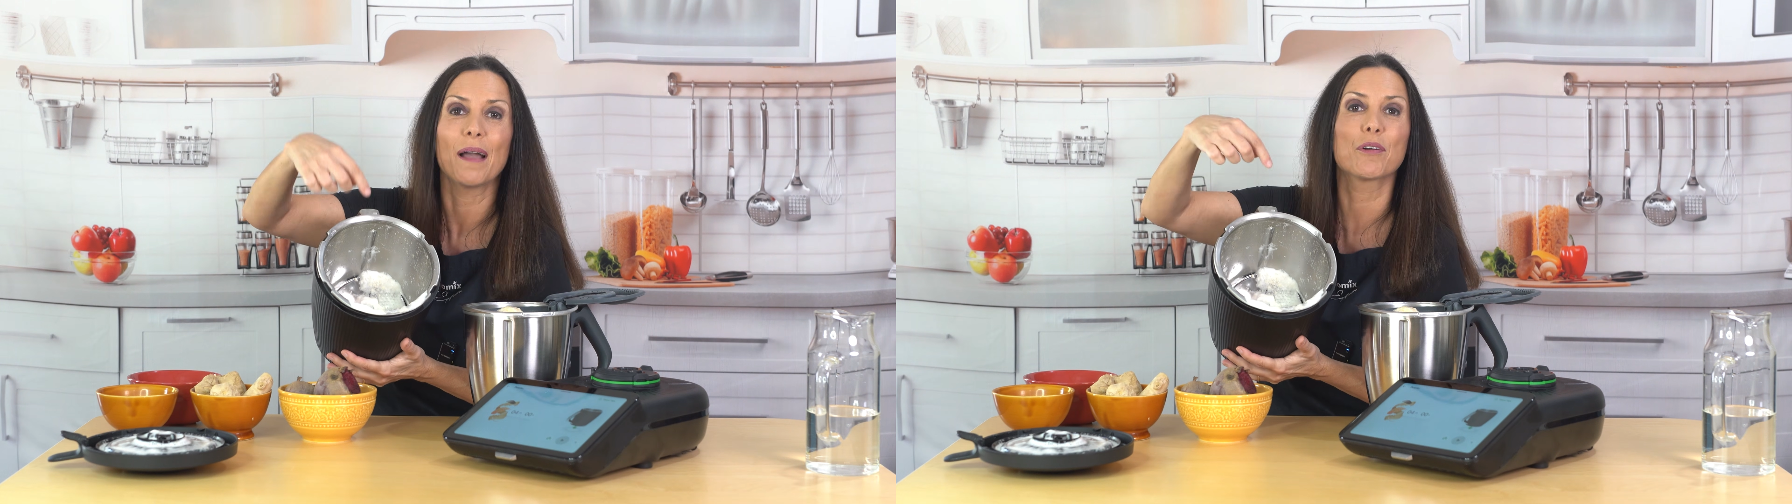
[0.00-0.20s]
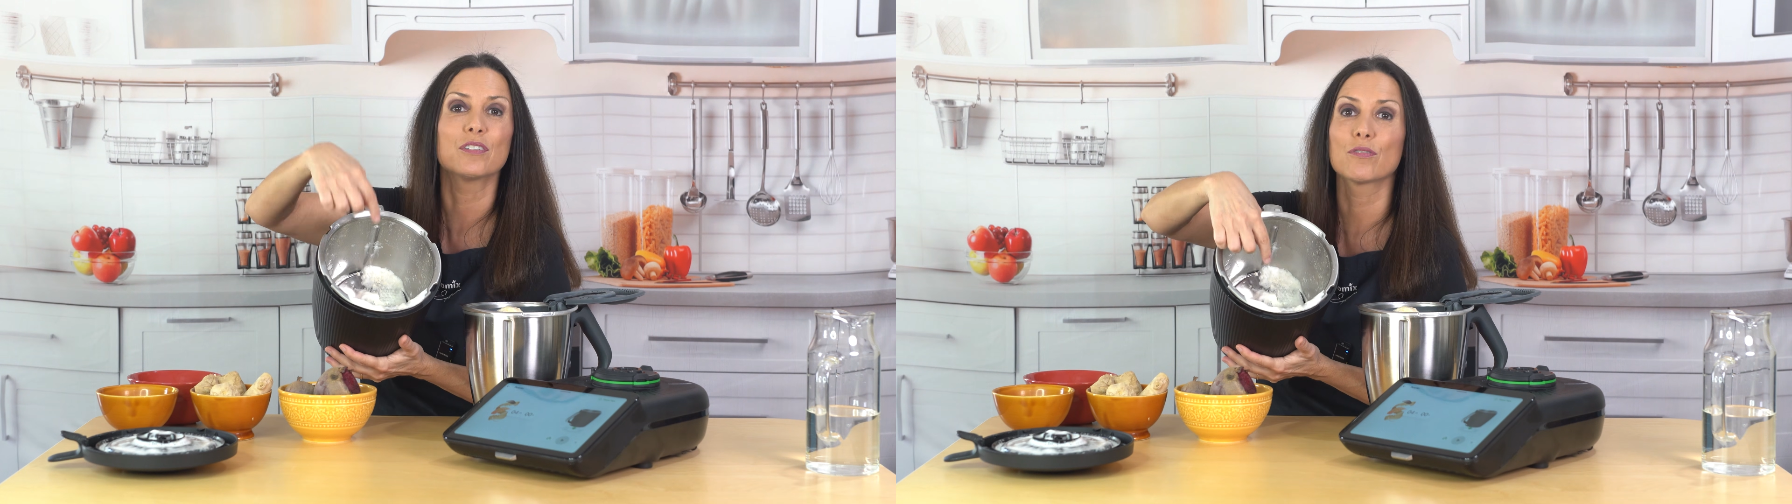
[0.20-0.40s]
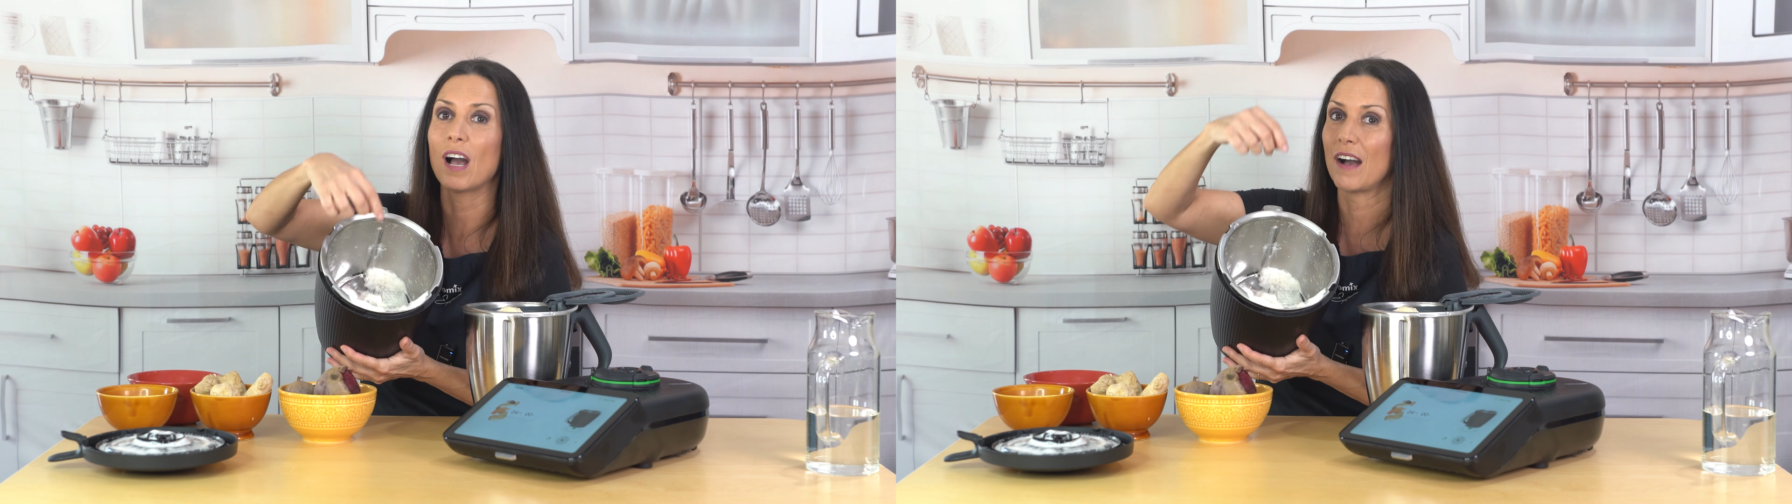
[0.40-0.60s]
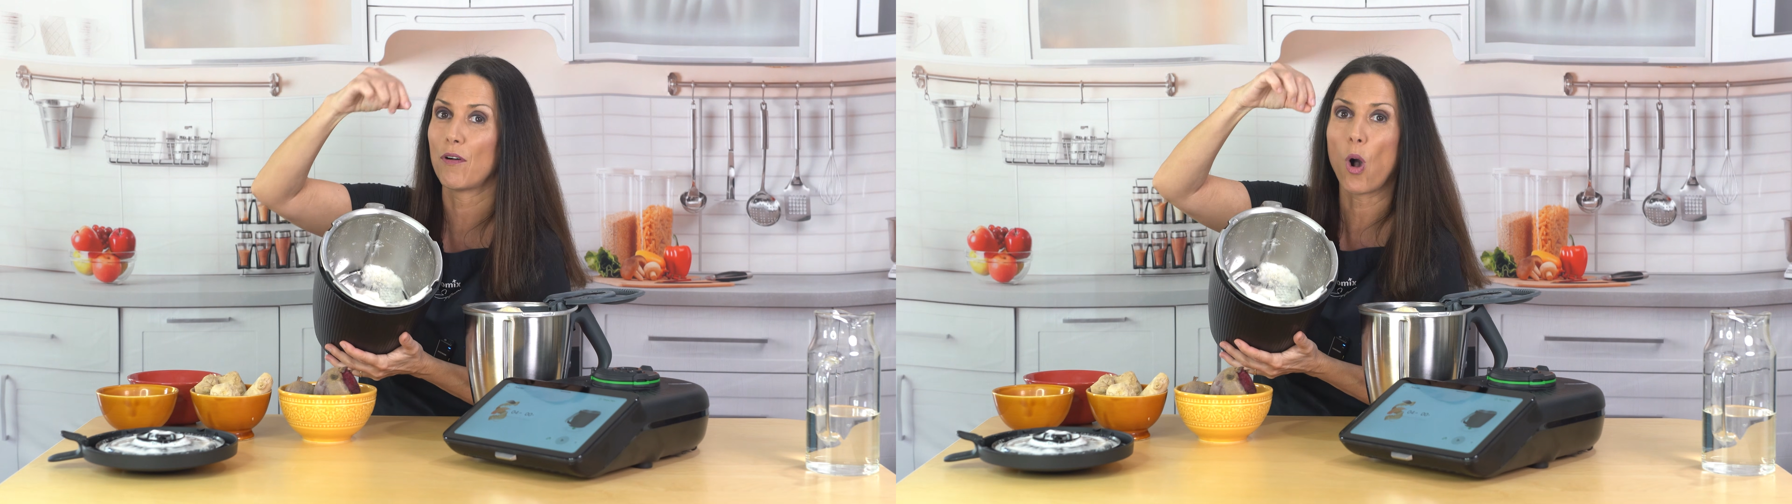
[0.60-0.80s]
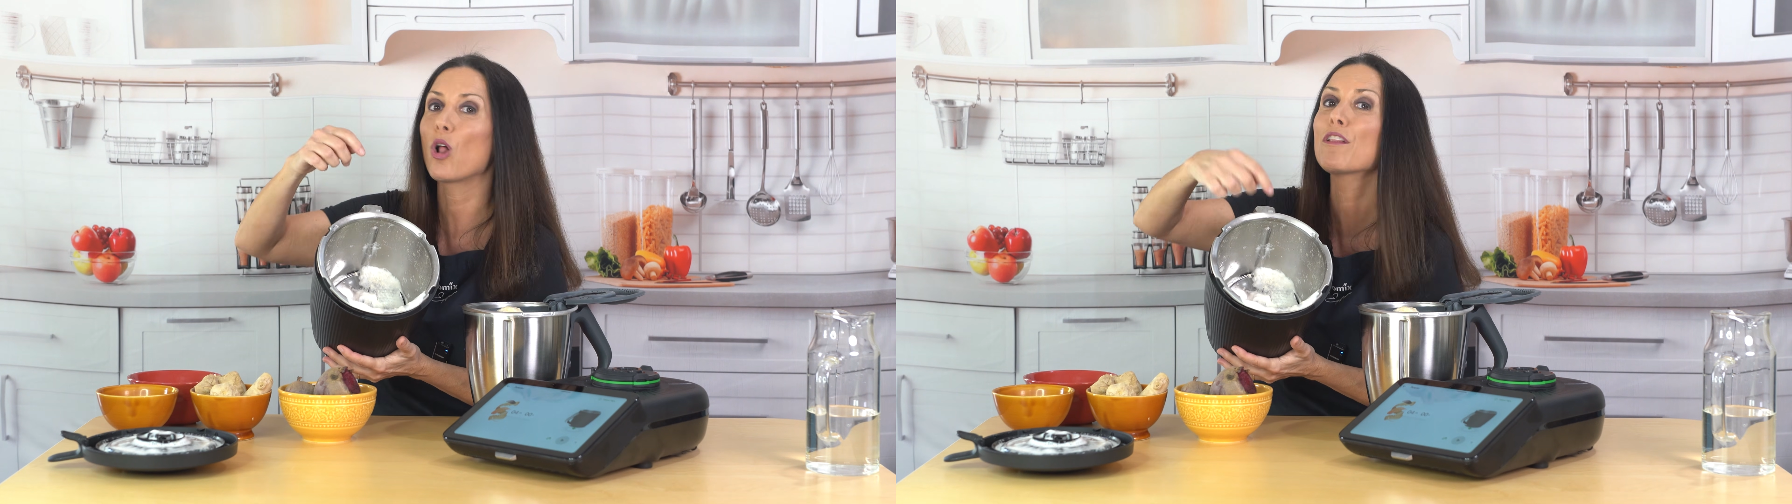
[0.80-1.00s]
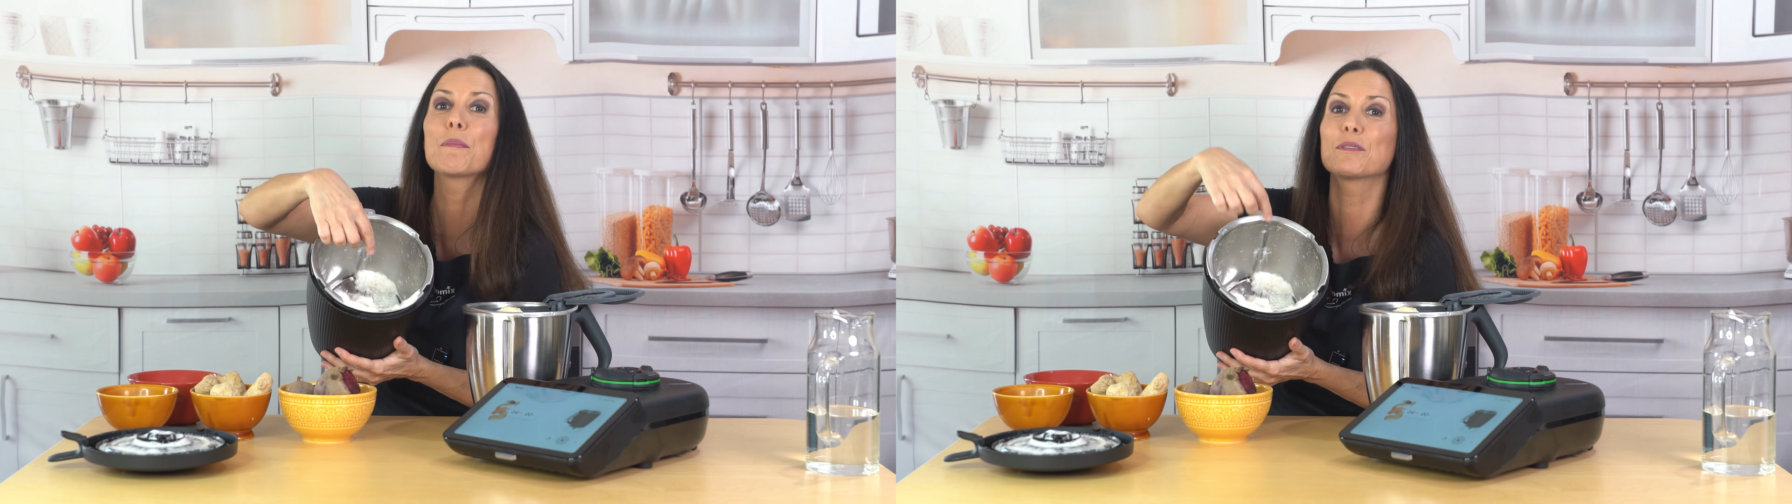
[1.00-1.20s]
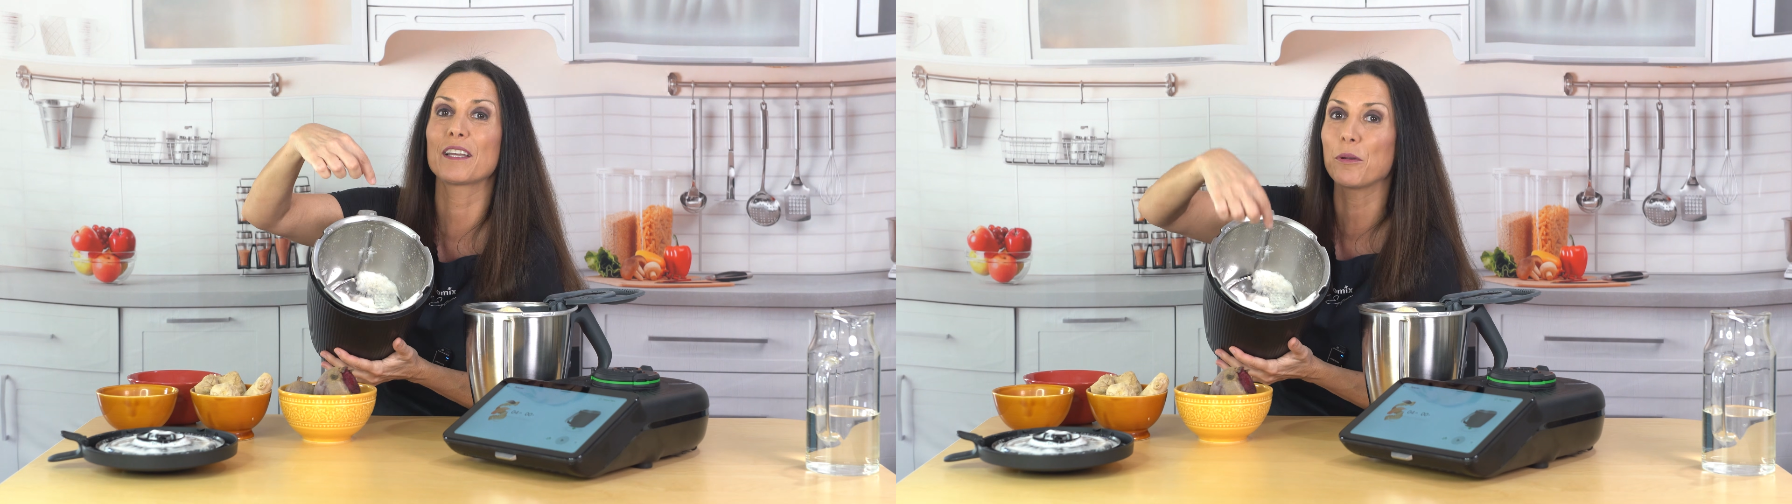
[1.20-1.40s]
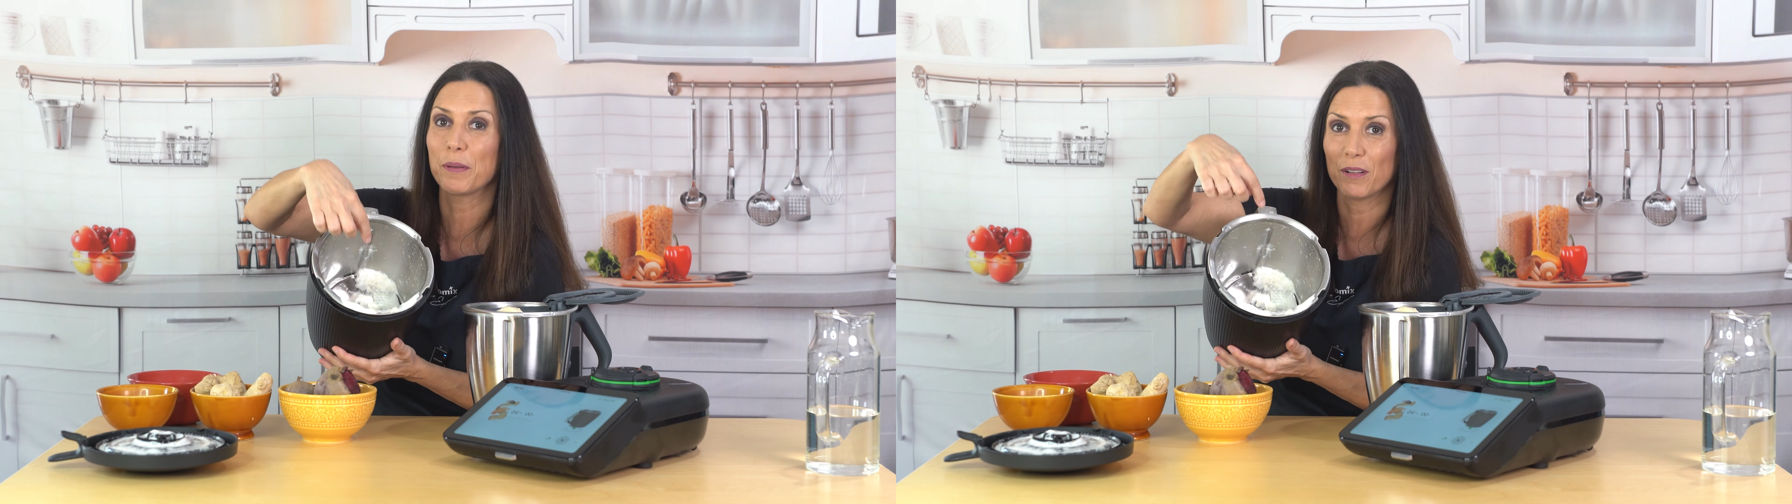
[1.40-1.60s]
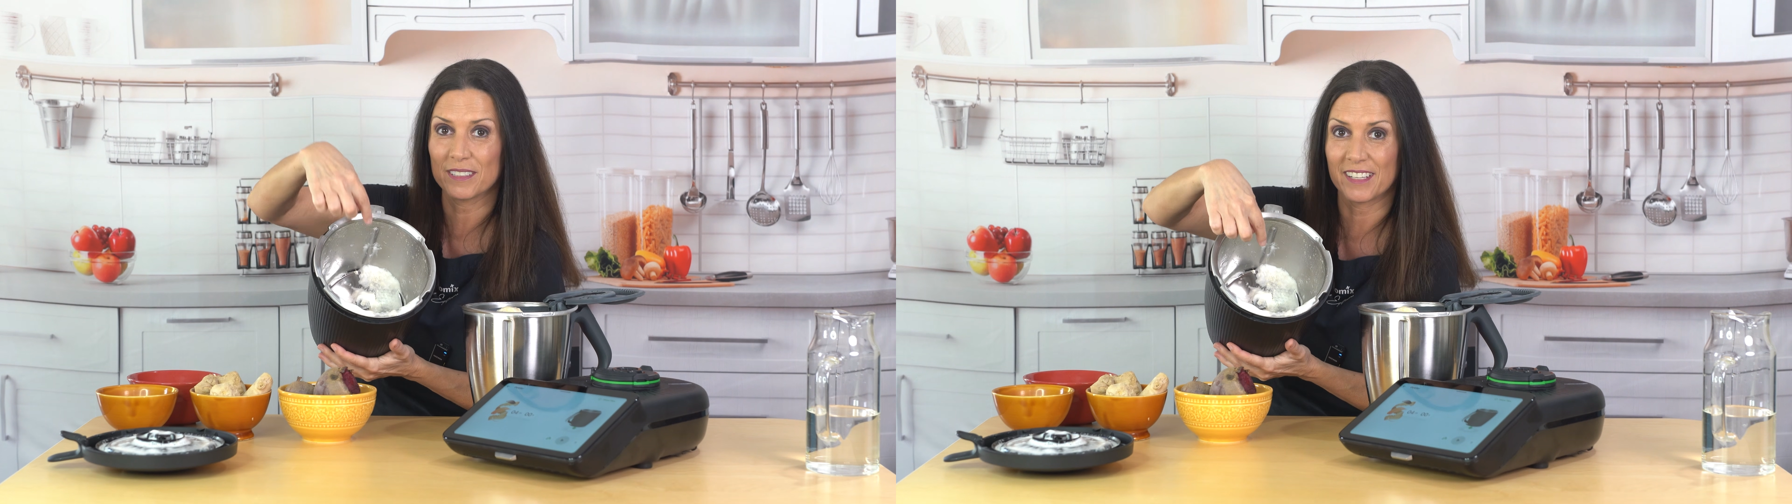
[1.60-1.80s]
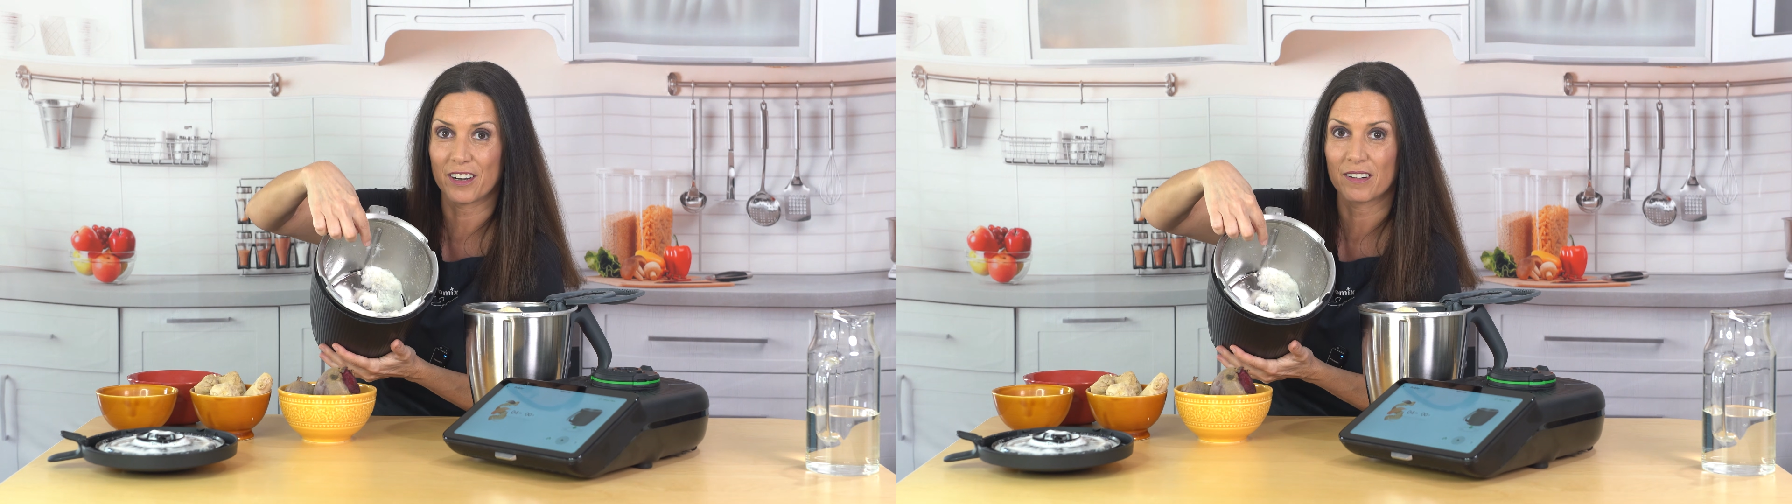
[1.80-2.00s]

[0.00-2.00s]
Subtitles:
I'm going to have all the potato peels there,